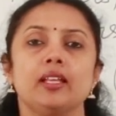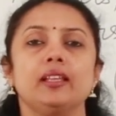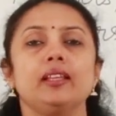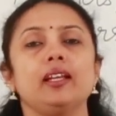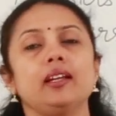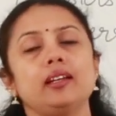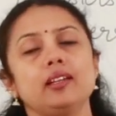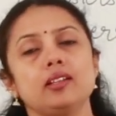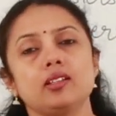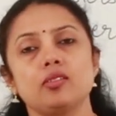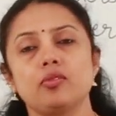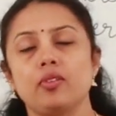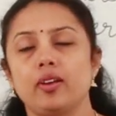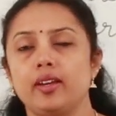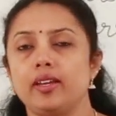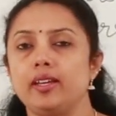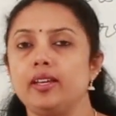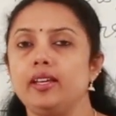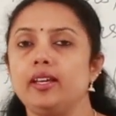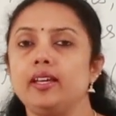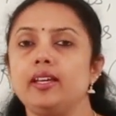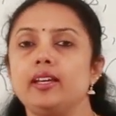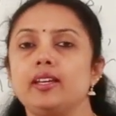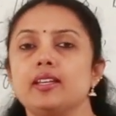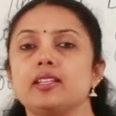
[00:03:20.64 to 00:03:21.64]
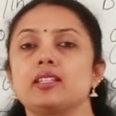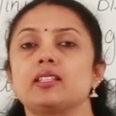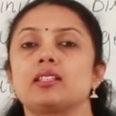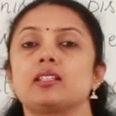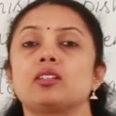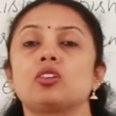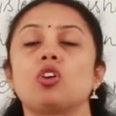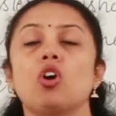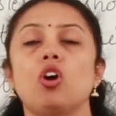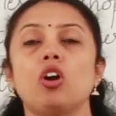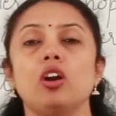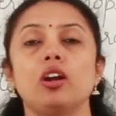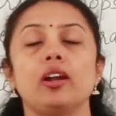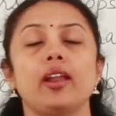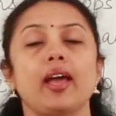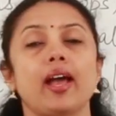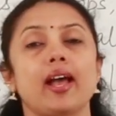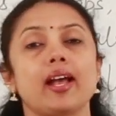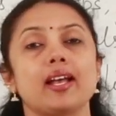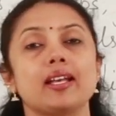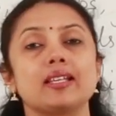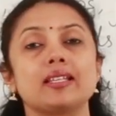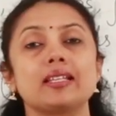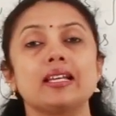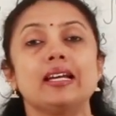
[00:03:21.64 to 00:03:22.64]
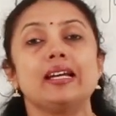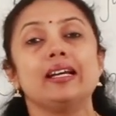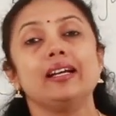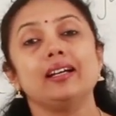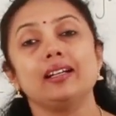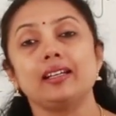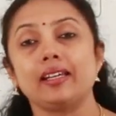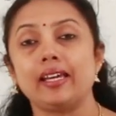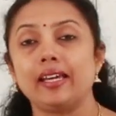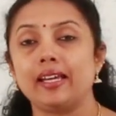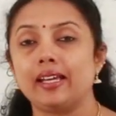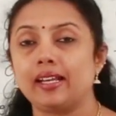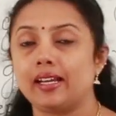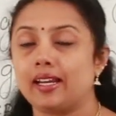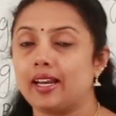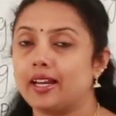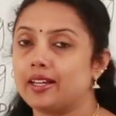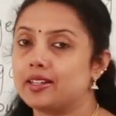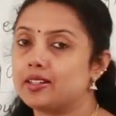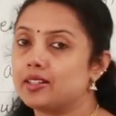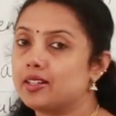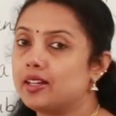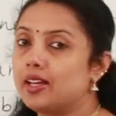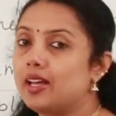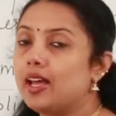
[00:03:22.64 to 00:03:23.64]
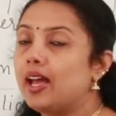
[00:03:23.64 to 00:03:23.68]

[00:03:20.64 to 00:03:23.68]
That is why he is called as a kinglet